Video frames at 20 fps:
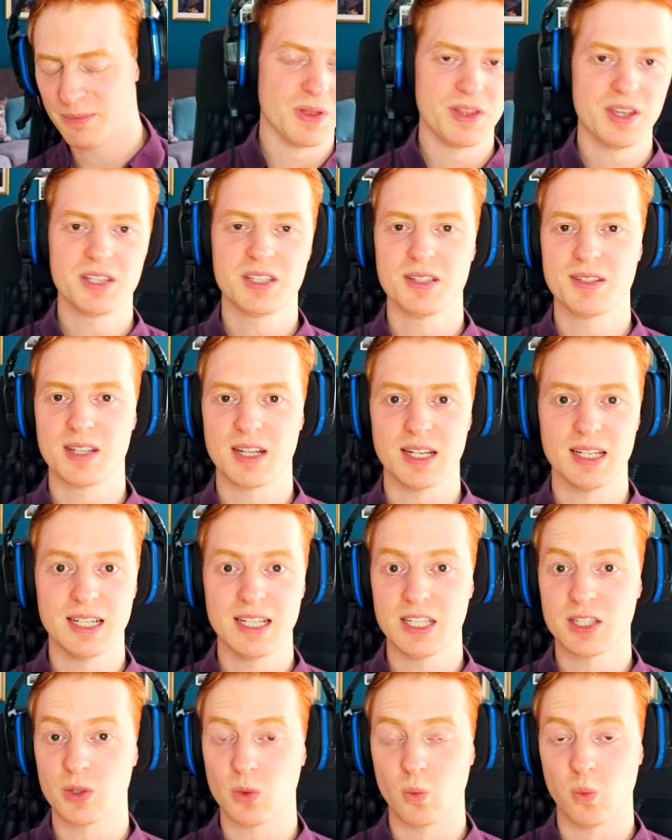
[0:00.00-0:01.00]
But this is at
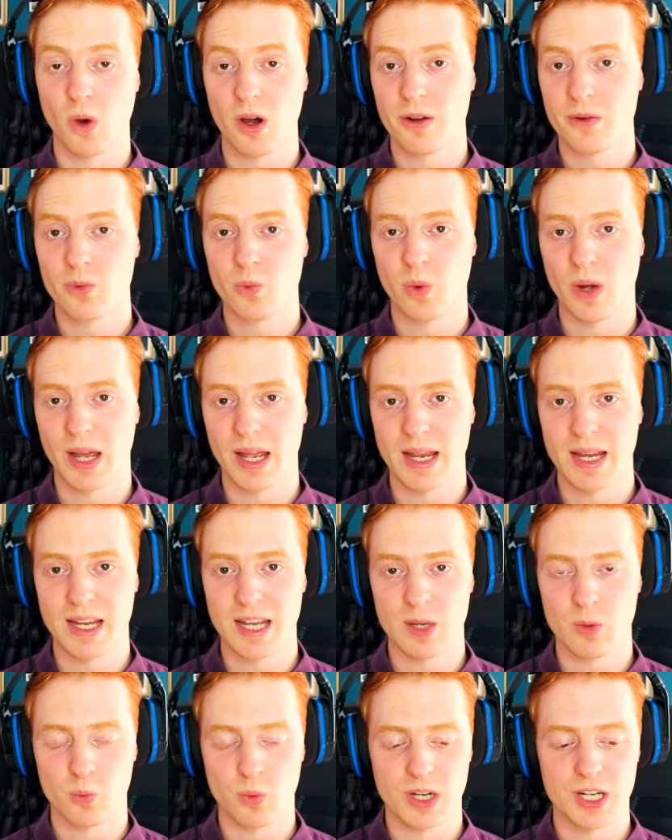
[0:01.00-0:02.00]
least one way
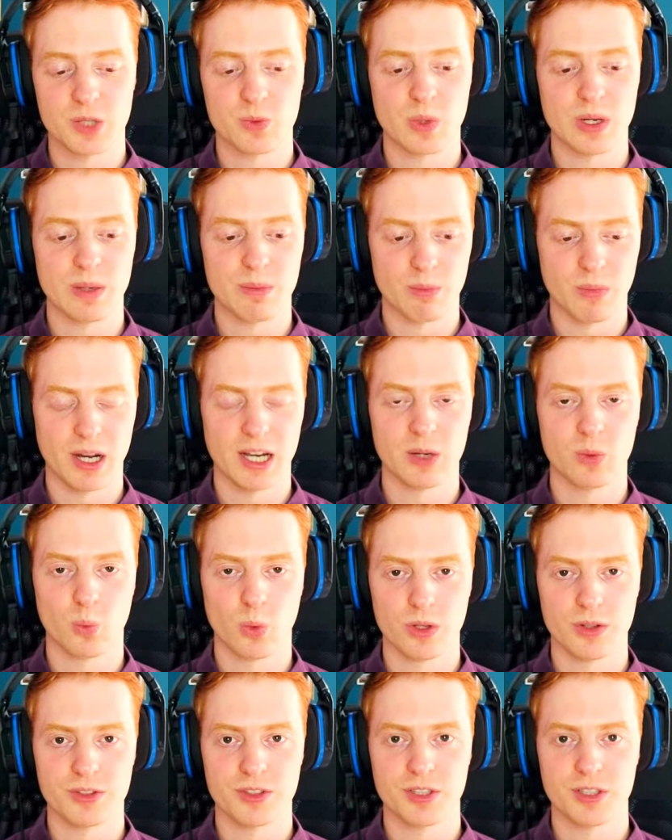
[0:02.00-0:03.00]
in which we might
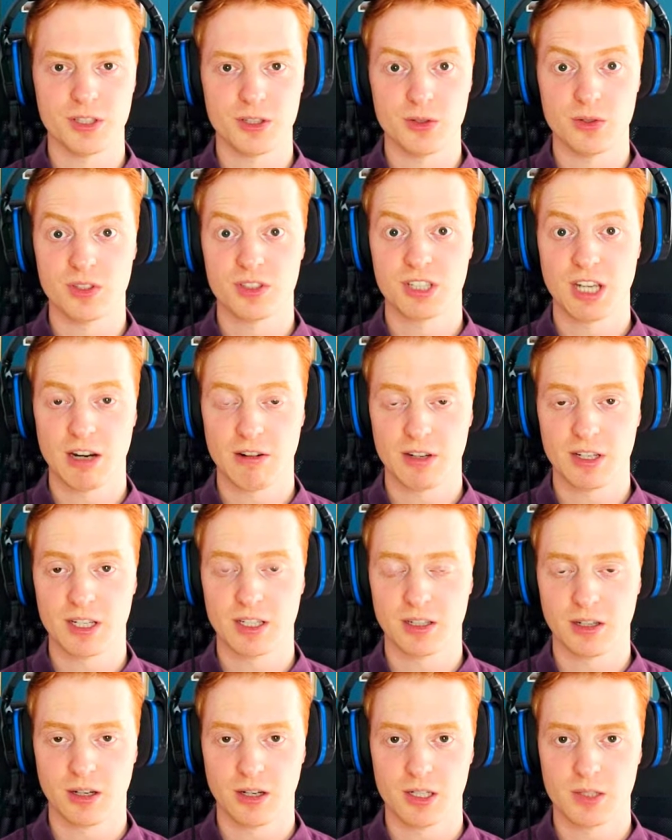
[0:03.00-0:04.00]
want to use
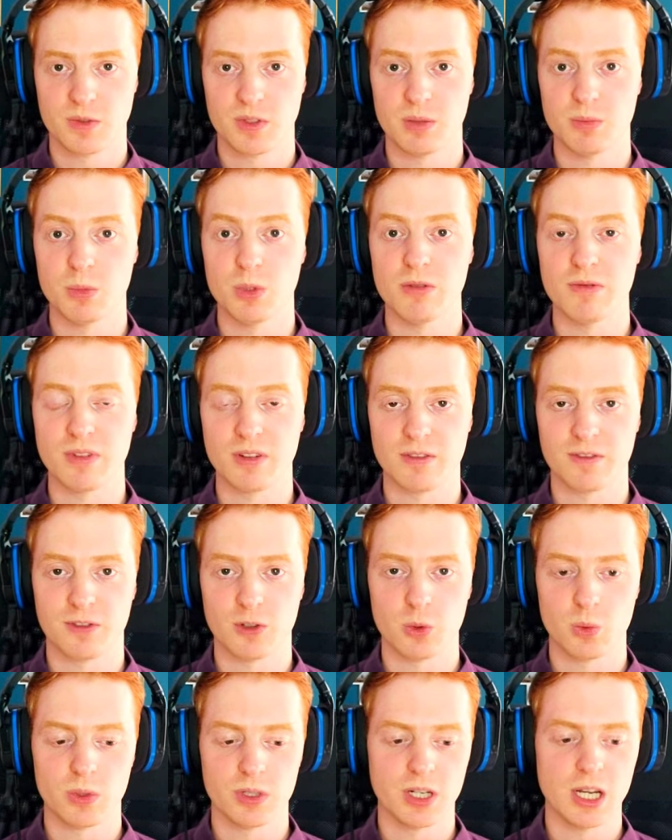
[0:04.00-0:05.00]
Terrorking Archfiend moving
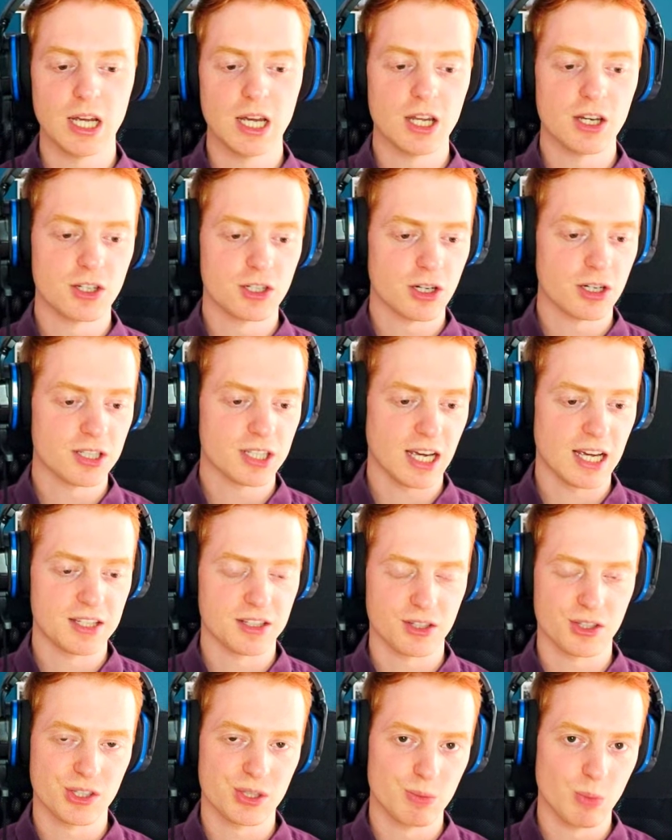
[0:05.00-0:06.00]
forward, just as
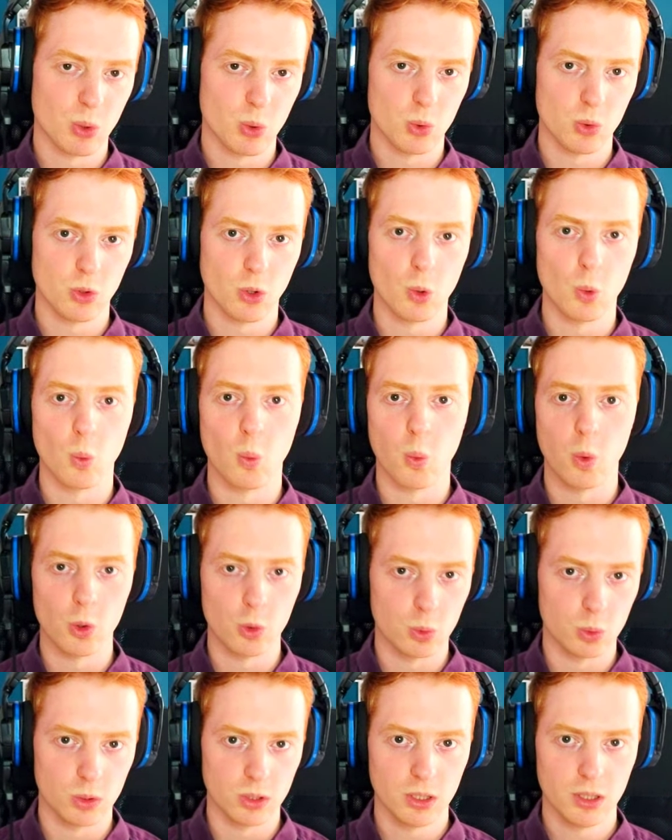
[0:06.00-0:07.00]
a small
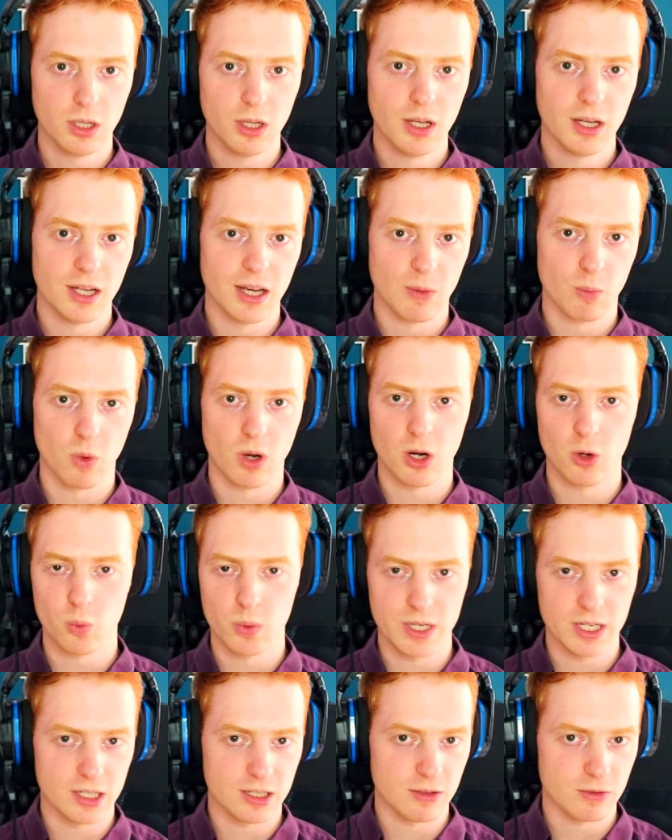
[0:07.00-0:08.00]
wall while
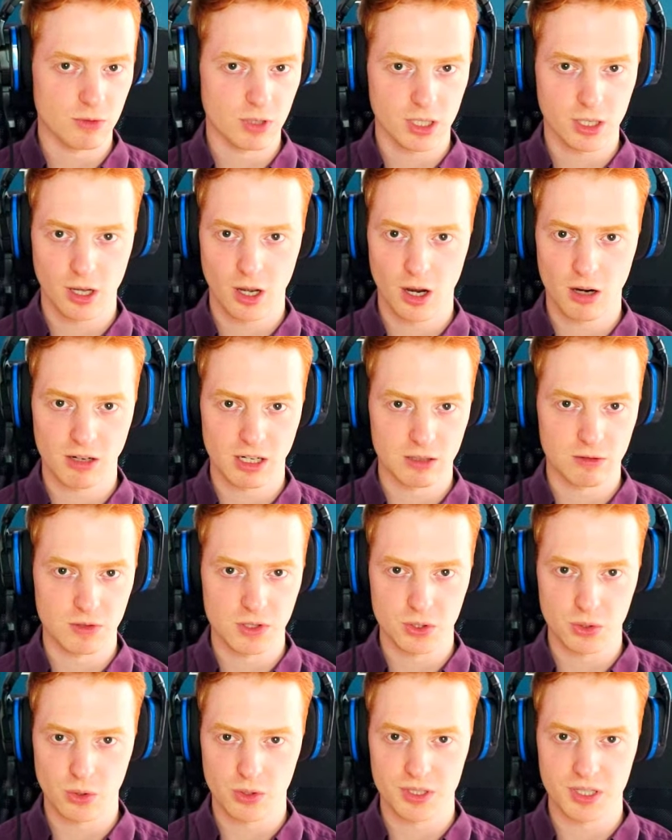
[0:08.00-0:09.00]
we recur acquire our
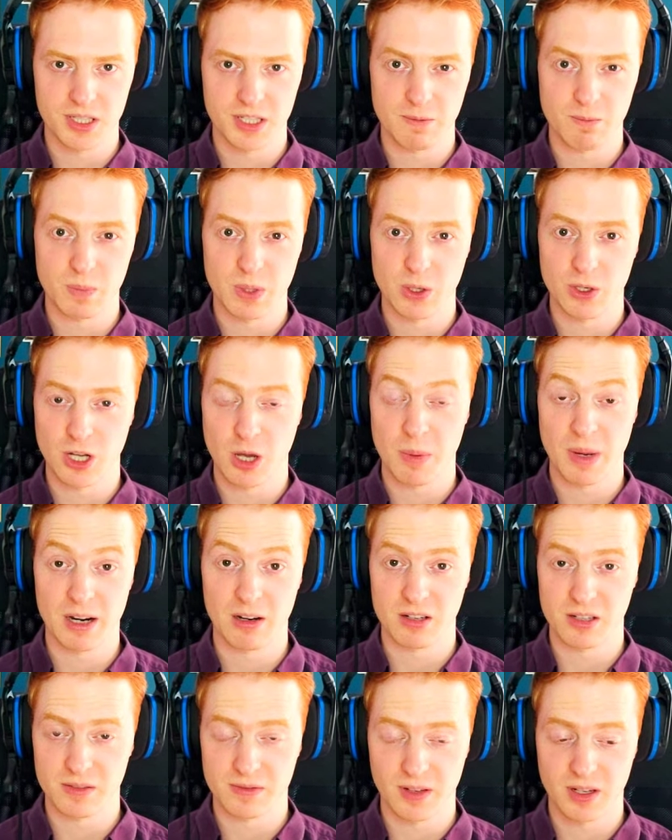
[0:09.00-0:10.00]
resources and build up
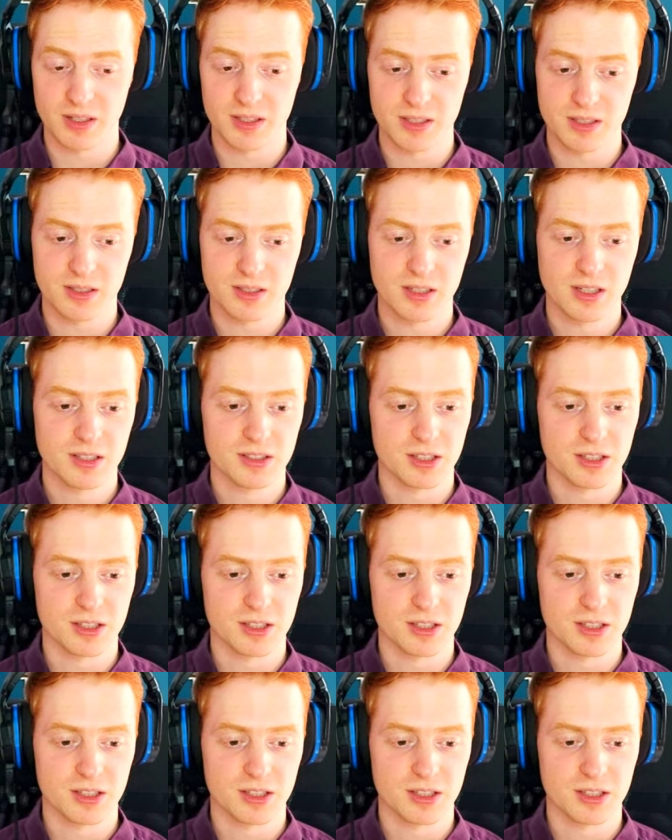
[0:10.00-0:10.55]
our advantage.